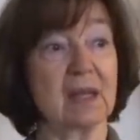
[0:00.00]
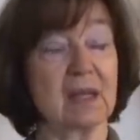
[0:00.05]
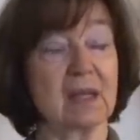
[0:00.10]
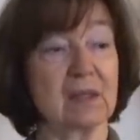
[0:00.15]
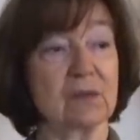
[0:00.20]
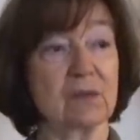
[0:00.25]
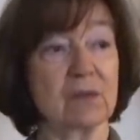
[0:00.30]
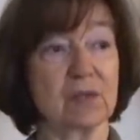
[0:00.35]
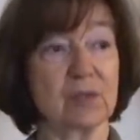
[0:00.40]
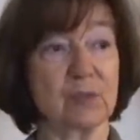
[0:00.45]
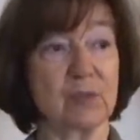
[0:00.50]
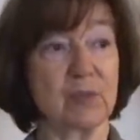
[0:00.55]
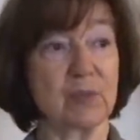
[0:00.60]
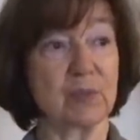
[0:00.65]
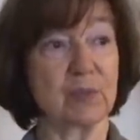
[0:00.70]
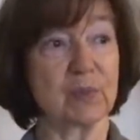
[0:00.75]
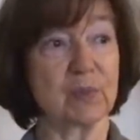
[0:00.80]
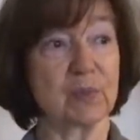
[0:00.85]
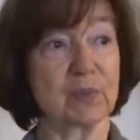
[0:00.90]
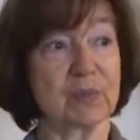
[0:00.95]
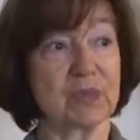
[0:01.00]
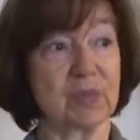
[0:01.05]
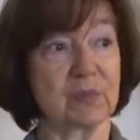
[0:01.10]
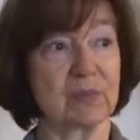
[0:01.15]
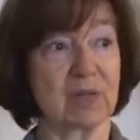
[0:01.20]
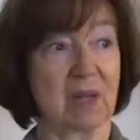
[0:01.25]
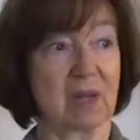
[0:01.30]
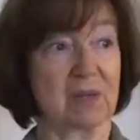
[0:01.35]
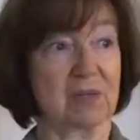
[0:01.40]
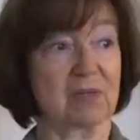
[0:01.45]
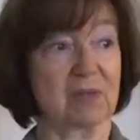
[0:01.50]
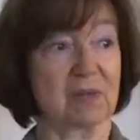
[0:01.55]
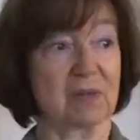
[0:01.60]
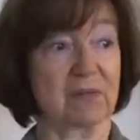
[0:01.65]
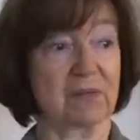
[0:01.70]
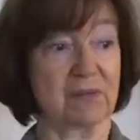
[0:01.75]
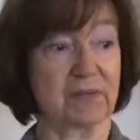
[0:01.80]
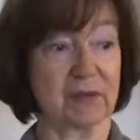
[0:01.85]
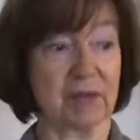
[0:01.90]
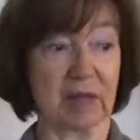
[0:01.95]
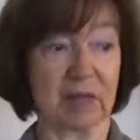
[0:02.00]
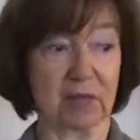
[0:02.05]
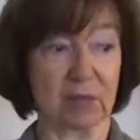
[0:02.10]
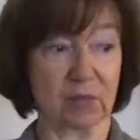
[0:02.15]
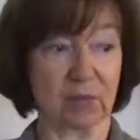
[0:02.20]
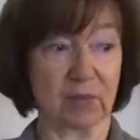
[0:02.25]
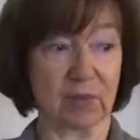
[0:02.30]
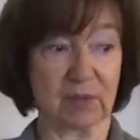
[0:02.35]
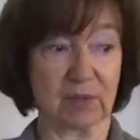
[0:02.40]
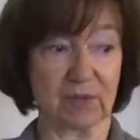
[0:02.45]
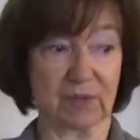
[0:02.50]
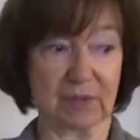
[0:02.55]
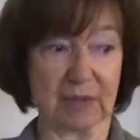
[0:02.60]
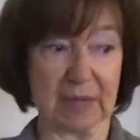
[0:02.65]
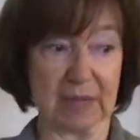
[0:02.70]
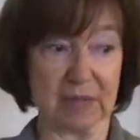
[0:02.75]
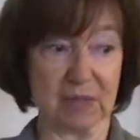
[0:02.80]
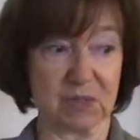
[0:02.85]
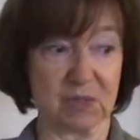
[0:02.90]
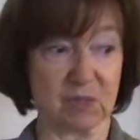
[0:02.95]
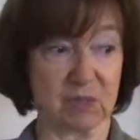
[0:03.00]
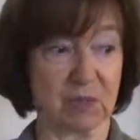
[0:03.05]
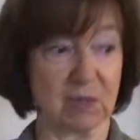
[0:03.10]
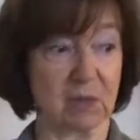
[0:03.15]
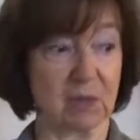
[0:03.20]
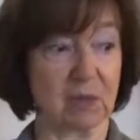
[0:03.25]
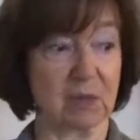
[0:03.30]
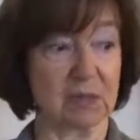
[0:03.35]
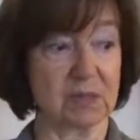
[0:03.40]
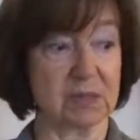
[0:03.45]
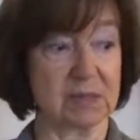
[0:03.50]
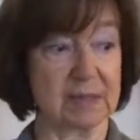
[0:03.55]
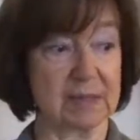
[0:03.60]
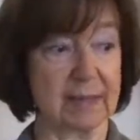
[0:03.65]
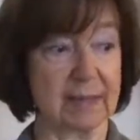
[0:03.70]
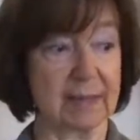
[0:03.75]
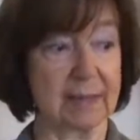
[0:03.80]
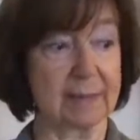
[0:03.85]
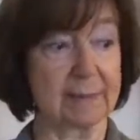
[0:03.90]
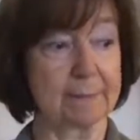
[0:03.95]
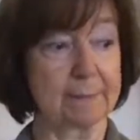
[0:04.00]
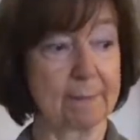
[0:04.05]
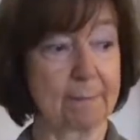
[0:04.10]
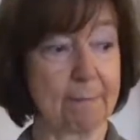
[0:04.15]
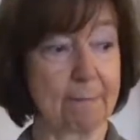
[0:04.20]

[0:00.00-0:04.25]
it was people who sometimes were afraid to be friends because they